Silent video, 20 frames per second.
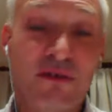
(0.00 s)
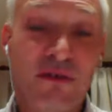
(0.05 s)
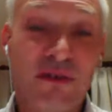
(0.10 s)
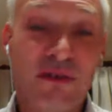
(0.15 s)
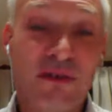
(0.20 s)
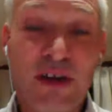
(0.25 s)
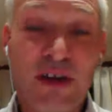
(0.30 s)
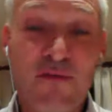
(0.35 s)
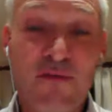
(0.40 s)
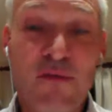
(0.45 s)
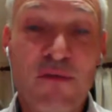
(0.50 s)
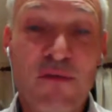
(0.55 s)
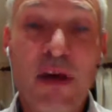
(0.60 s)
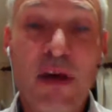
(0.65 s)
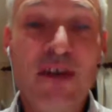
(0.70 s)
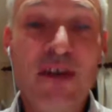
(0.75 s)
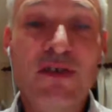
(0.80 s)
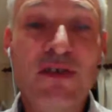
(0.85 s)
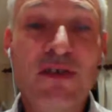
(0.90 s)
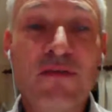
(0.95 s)
It
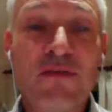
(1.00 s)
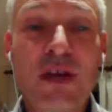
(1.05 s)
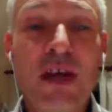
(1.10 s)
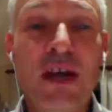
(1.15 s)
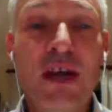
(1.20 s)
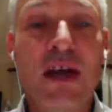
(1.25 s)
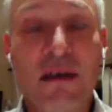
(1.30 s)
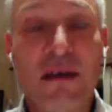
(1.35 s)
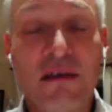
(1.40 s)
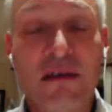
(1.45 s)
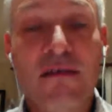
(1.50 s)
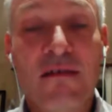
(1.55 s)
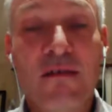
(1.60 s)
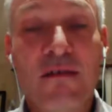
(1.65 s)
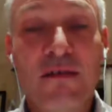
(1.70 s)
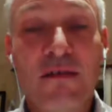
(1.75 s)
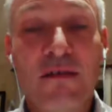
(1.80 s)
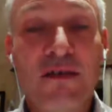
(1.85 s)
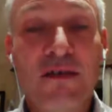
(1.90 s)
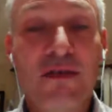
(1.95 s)
remains unique
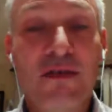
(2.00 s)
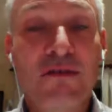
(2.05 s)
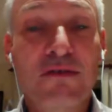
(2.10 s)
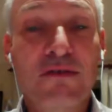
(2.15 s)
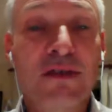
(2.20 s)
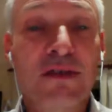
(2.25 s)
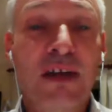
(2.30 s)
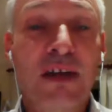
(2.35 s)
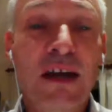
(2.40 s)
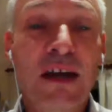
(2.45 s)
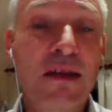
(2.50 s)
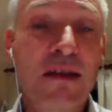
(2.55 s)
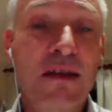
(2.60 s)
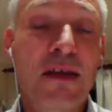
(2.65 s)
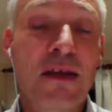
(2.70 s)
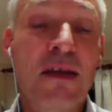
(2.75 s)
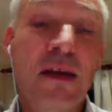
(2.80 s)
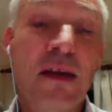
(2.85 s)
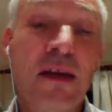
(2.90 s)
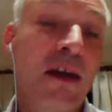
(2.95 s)
because there isn't
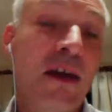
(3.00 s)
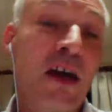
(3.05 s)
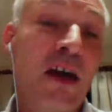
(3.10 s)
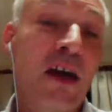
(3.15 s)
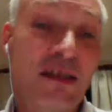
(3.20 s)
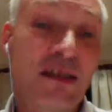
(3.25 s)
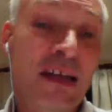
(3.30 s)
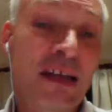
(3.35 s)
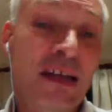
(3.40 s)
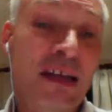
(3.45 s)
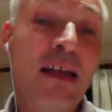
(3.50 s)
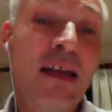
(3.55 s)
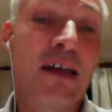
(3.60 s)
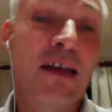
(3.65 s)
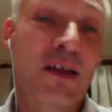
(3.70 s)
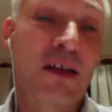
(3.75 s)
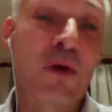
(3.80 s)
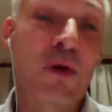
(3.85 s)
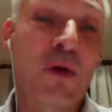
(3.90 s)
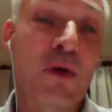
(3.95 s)
anything. And sadly,
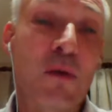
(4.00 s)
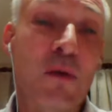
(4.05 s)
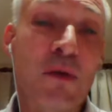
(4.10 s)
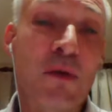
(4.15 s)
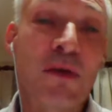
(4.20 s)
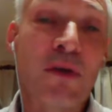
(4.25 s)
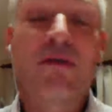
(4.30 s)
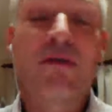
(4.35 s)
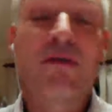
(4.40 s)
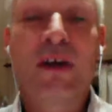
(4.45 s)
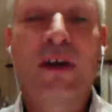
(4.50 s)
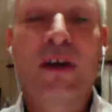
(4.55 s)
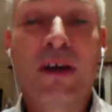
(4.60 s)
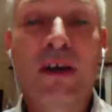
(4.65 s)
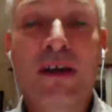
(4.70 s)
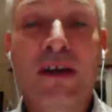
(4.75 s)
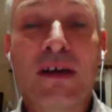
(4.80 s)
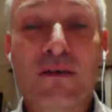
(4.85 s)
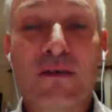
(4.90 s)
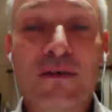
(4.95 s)
at the moment,
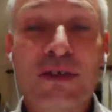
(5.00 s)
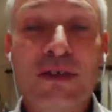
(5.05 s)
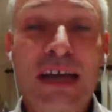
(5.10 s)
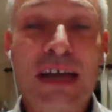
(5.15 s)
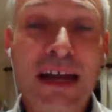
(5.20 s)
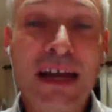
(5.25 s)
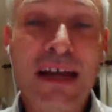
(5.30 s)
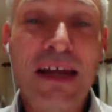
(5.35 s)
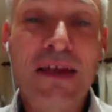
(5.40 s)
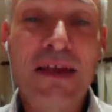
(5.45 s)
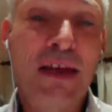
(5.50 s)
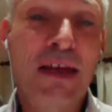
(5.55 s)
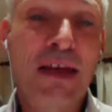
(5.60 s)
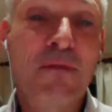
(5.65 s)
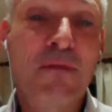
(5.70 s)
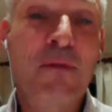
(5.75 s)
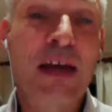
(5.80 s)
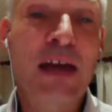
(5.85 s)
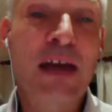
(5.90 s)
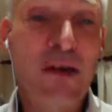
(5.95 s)
there isn't
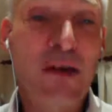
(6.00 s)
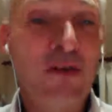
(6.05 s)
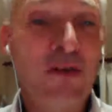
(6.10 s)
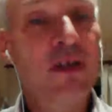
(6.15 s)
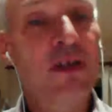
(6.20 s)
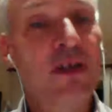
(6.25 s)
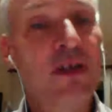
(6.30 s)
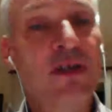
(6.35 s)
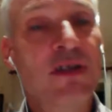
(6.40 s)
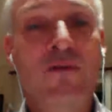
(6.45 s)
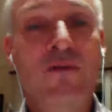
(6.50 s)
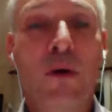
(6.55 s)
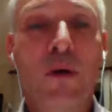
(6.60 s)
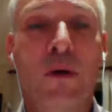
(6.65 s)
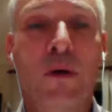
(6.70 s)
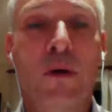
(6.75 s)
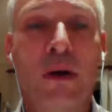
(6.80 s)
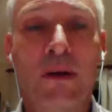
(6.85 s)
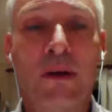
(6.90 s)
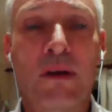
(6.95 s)
anything guaranteed to
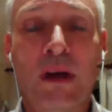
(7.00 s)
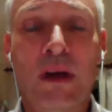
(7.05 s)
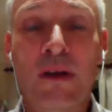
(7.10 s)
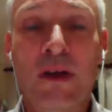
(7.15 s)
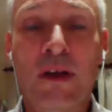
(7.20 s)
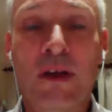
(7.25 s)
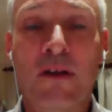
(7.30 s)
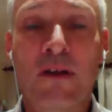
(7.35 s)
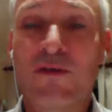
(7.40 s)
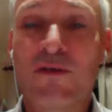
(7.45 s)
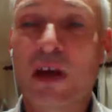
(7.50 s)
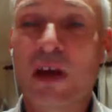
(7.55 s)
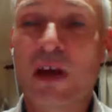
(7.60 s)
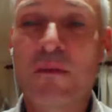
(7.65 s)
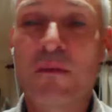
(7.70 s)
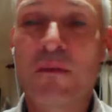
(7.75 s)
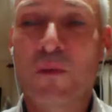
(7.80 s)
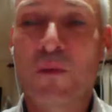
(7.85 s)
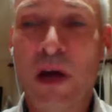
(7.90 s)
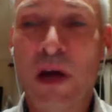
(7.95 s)
follow it. I think
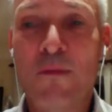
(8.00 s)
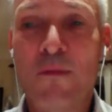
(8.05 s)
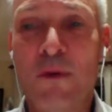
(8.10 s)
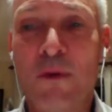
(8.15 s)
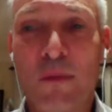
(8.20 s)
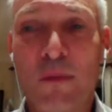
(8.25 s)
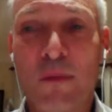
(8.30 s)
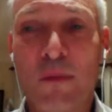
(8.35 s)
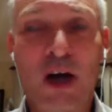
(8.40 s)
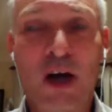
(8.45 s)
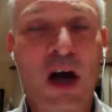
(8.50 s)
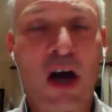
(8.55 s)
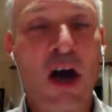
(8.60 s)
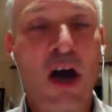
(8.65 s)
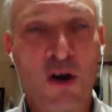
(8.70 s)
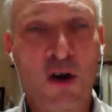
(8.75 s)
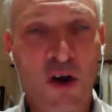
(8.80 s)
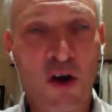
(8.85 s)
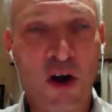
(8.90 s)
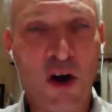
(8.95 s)
James Webb will be a
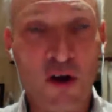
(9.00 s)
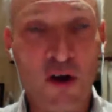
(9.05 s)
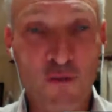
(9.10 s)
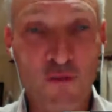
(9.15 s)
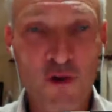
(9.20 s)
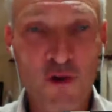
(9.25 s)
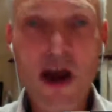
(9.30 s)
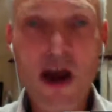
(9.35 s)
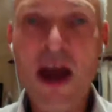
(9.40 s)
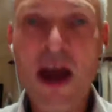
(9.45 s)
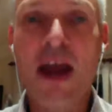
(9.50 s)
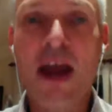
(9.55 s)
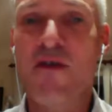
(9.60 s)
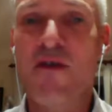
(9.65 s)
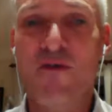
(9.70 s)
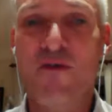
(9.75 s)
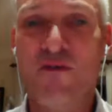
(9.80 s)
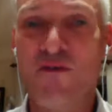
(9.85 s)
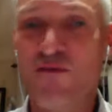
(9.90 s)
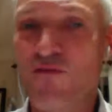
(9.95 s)

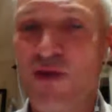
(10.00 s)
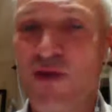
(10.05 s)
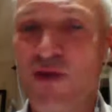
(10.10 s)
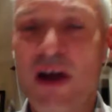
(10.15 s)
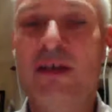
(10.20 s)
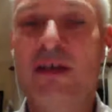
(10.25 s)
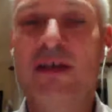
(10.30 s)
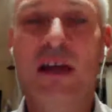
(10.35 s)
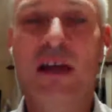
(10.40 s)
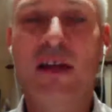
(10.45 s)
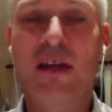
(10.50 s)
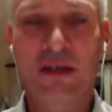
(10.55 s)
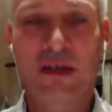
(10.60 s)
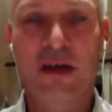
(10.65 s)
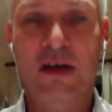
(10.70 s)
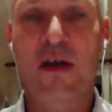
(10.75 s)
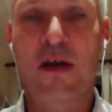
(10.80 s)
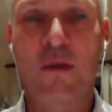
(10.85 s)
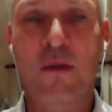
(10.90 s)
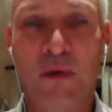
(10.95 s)
great
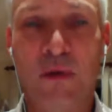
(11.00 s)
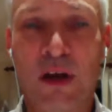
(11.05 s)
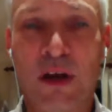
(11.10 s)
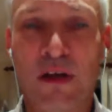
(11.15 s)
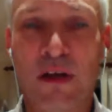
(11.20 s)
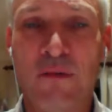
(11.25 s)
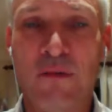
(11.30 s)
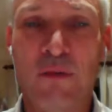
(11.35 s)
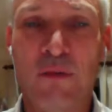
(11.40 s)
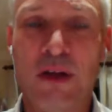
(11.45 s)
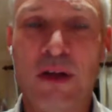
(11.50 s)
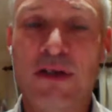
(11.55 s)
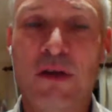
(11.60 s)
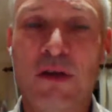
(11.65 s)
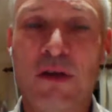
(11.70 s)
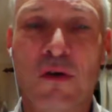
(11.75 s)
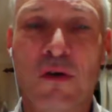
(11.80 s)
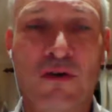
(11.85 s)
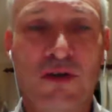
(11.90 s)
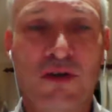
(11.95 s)
telescope when it's
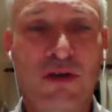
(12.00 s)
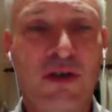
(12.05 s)
launched.